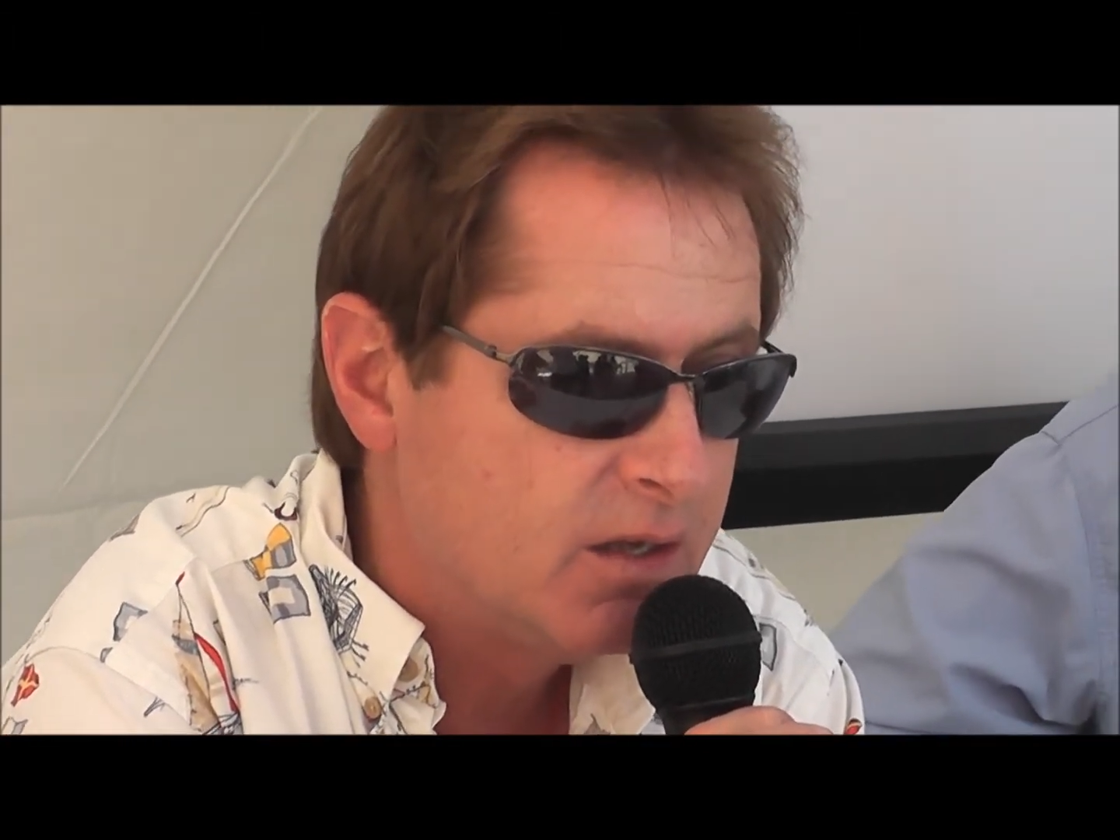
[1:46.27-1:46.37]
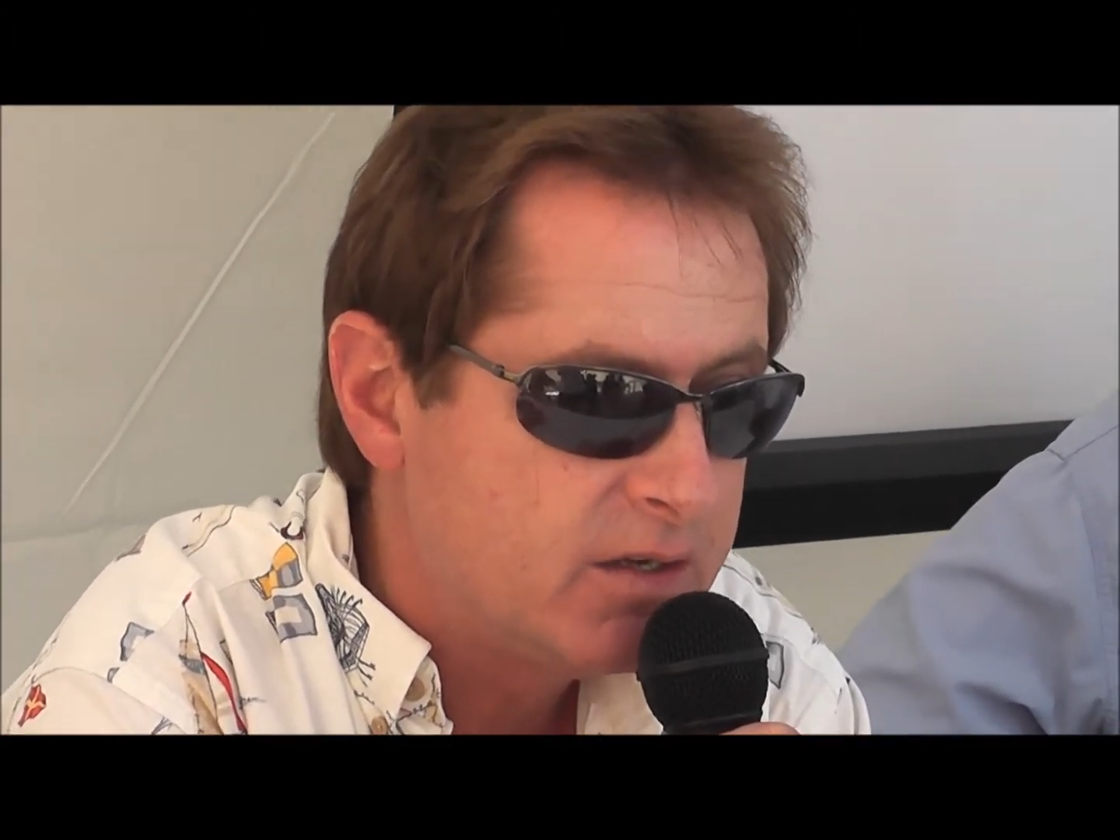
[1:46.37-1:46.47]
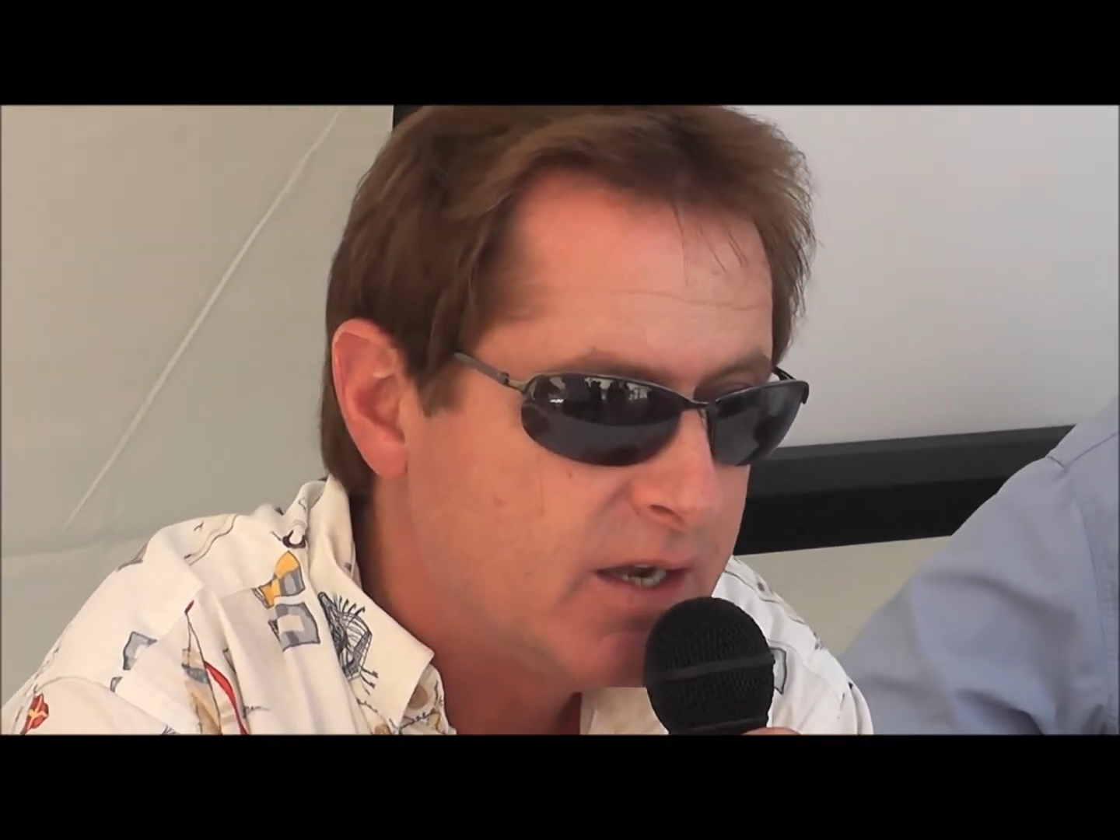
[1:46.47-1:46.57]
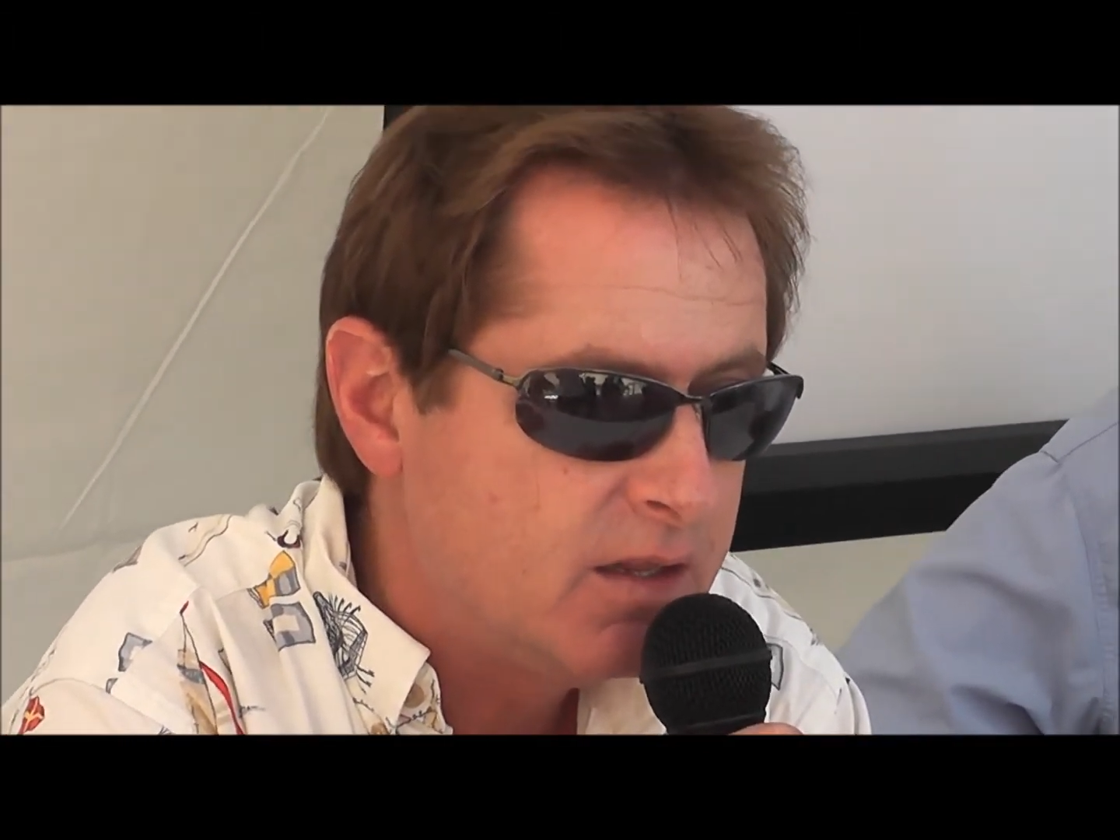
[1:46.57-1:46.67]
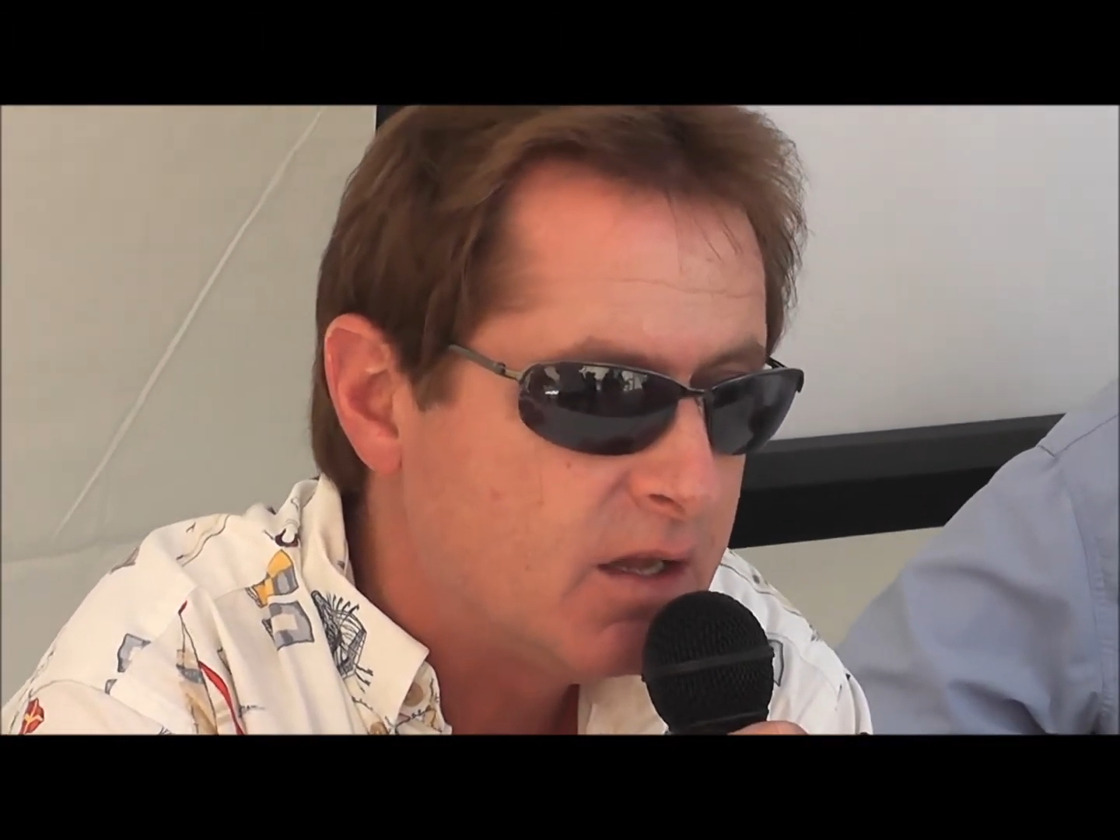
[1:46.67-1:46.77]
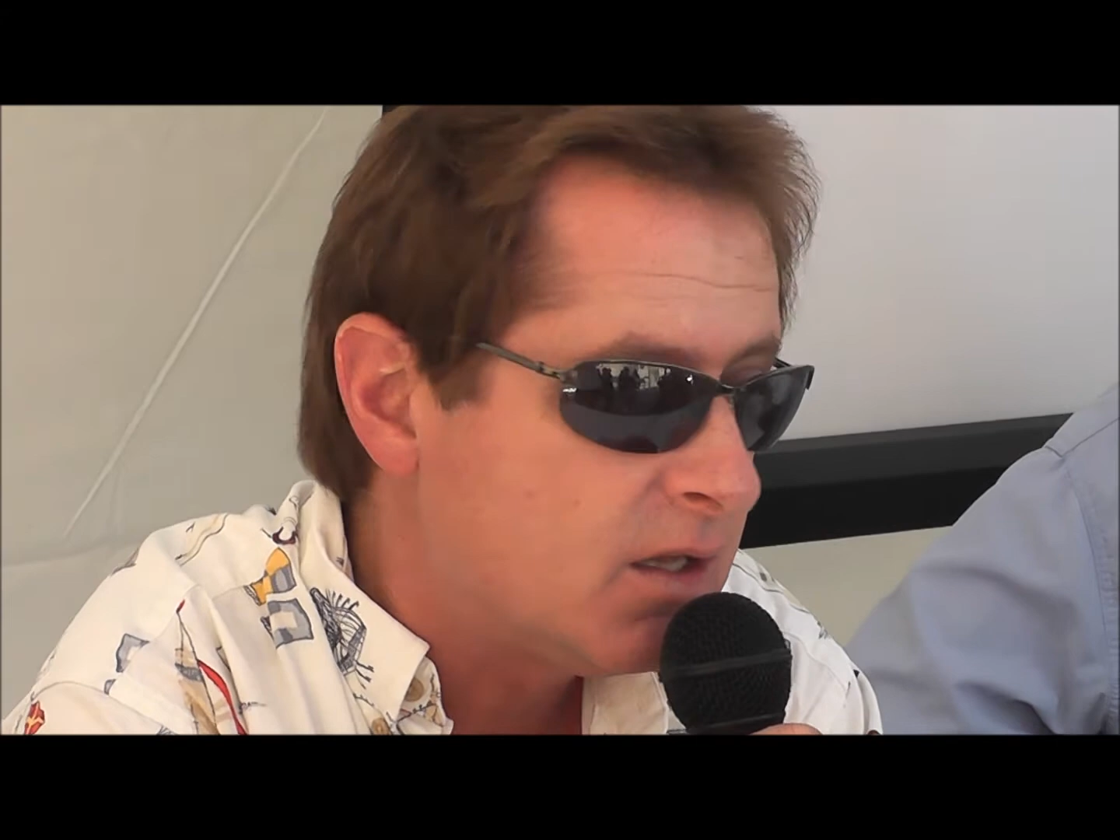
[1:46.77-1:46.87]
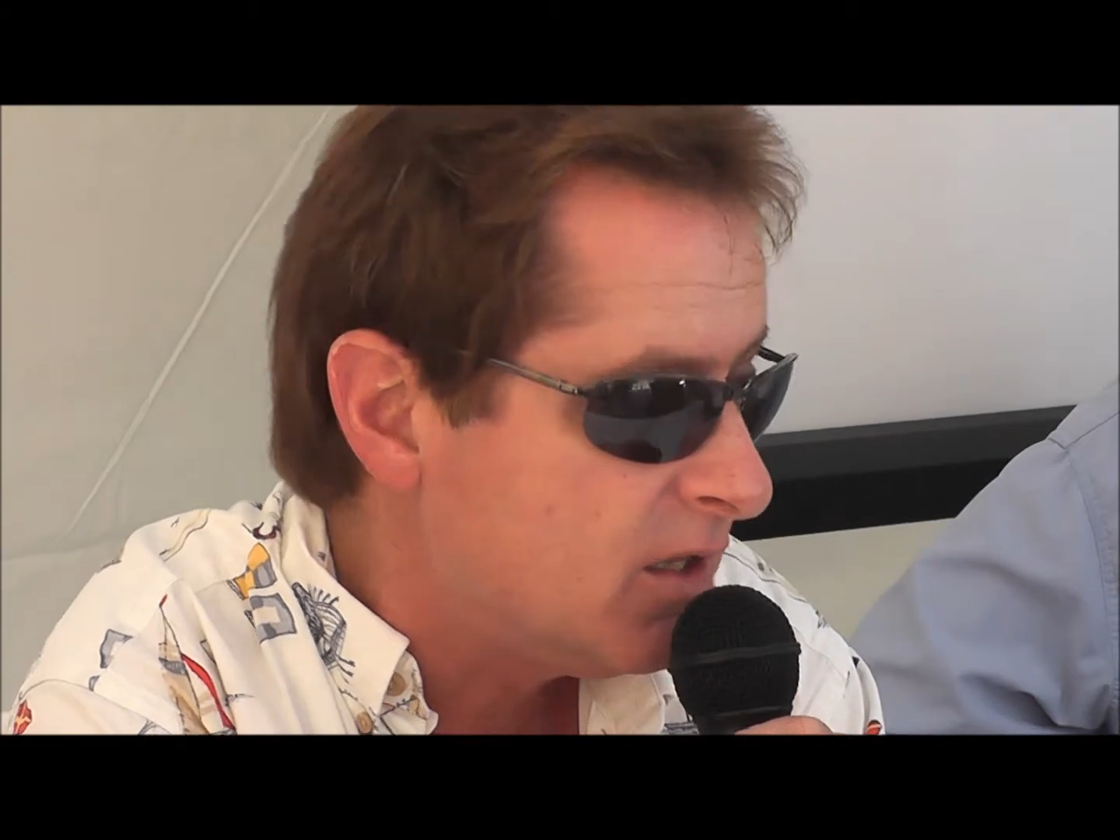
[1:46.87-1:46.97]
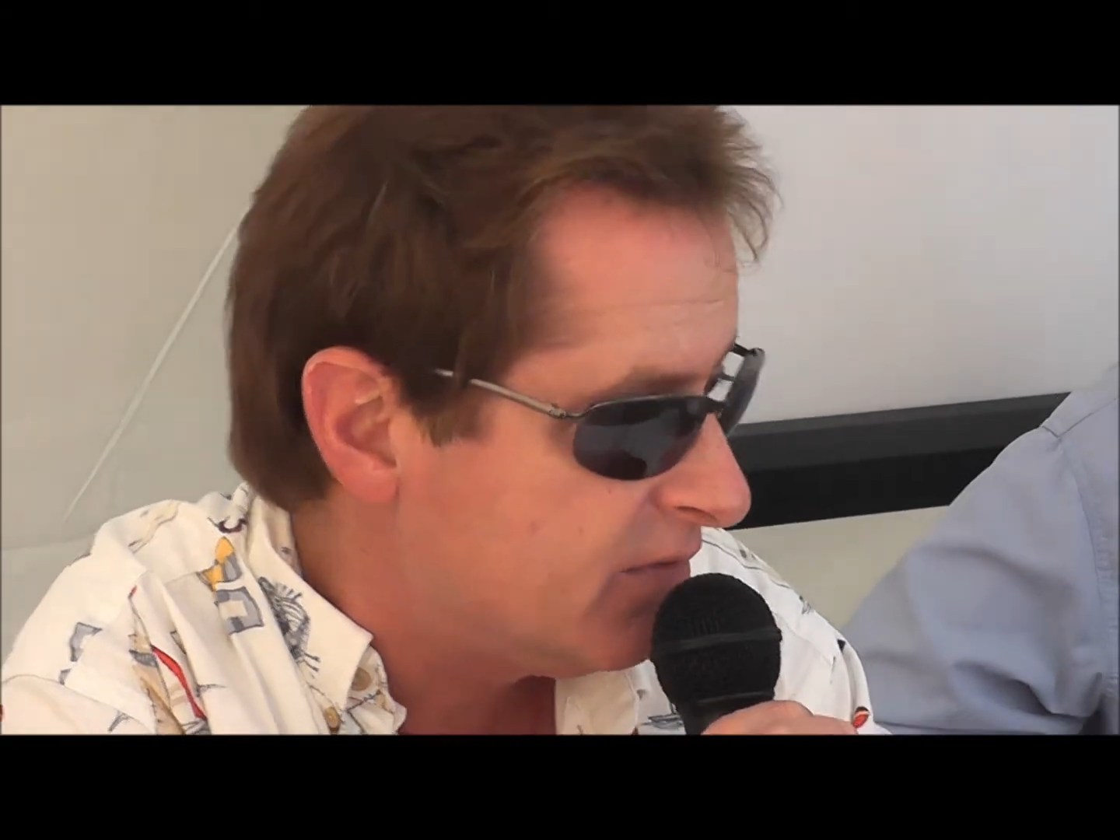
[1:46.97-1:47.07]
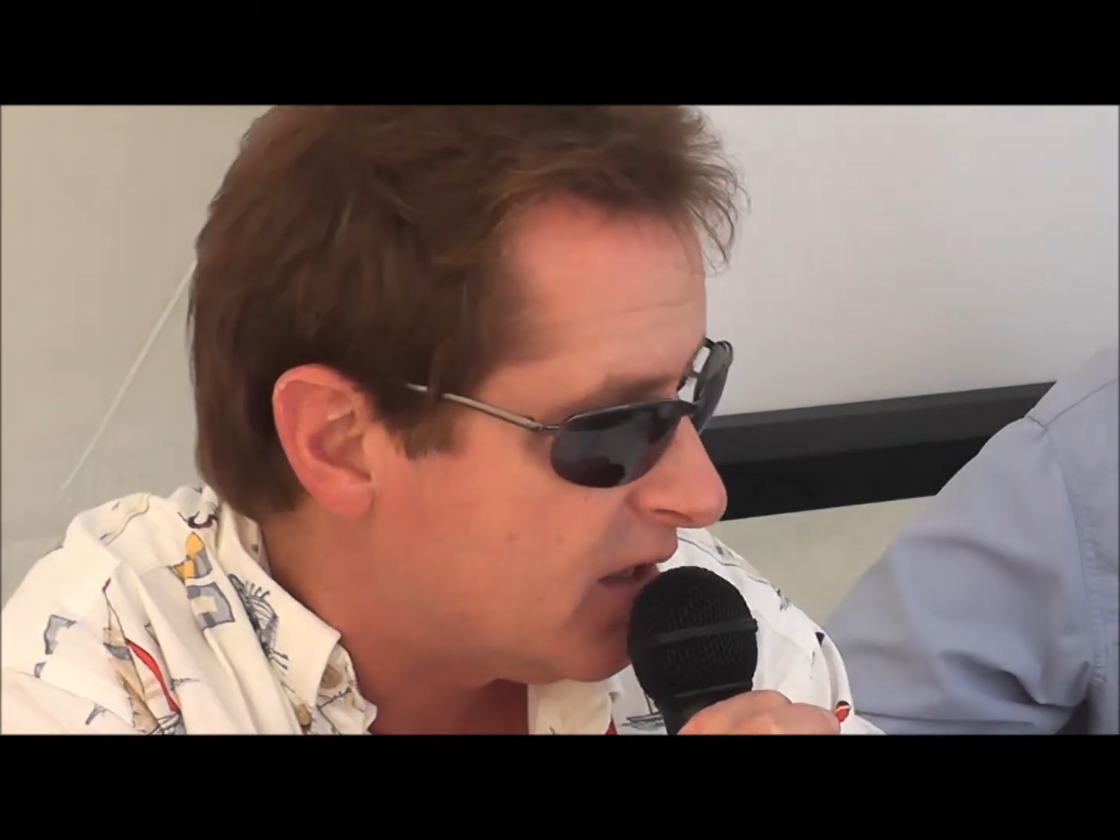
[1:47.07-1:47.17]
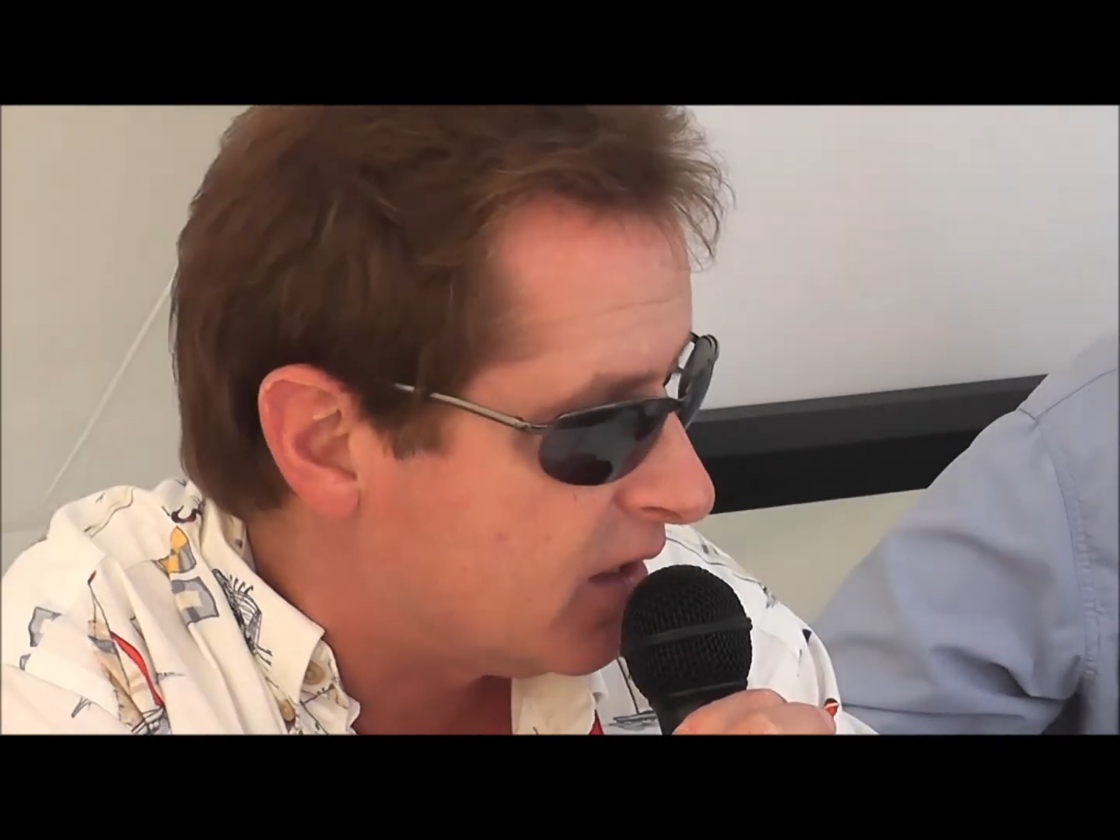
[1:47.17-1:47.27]
Okay,
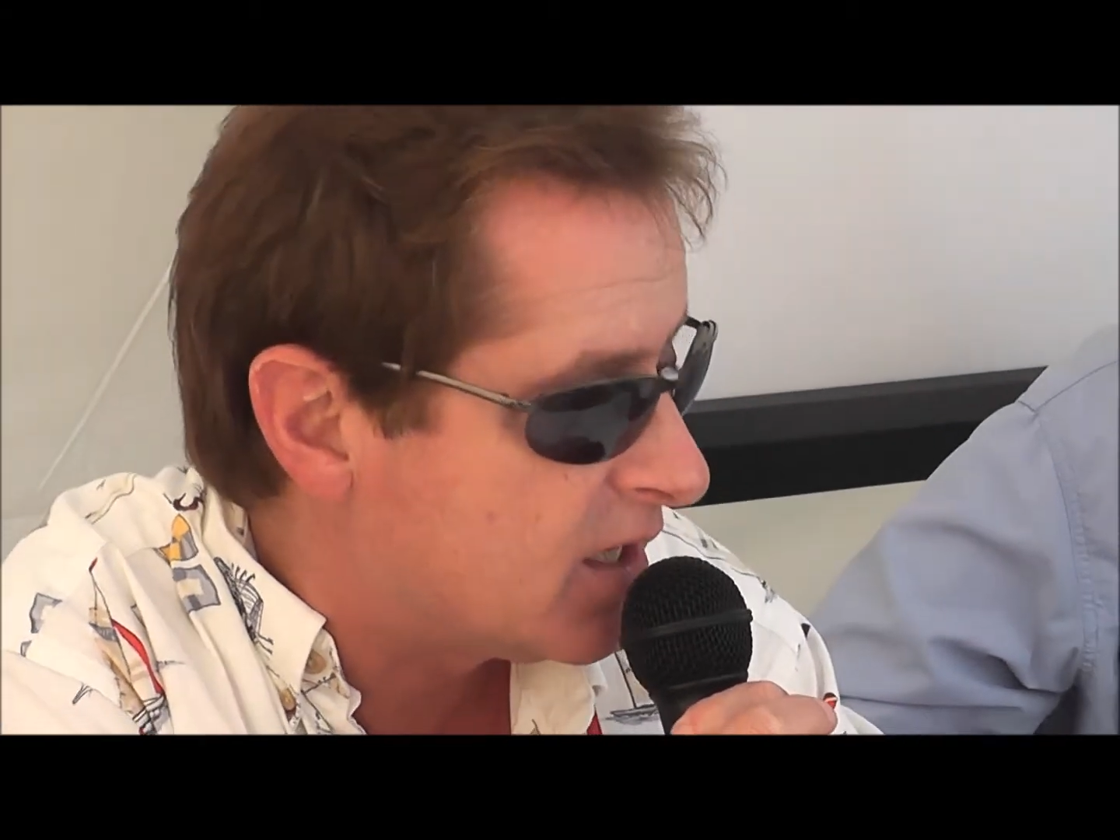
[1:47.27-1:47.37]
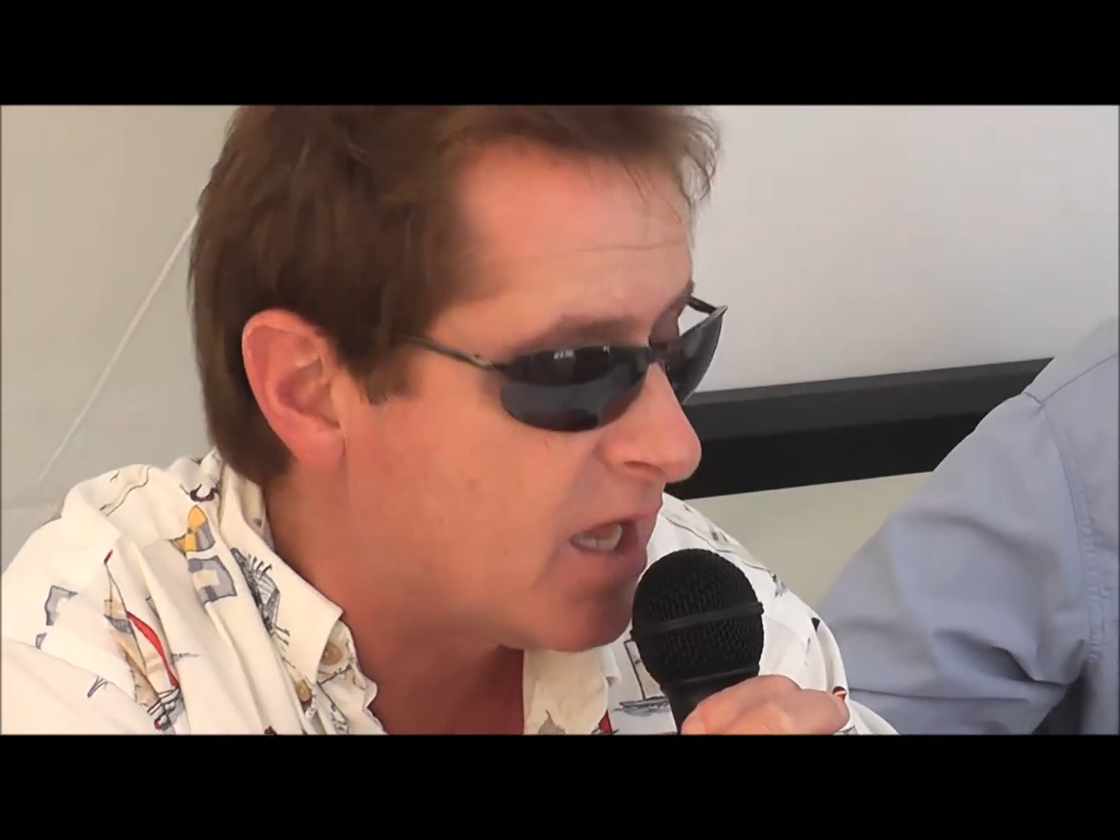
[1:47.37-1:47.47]
luckily they've done it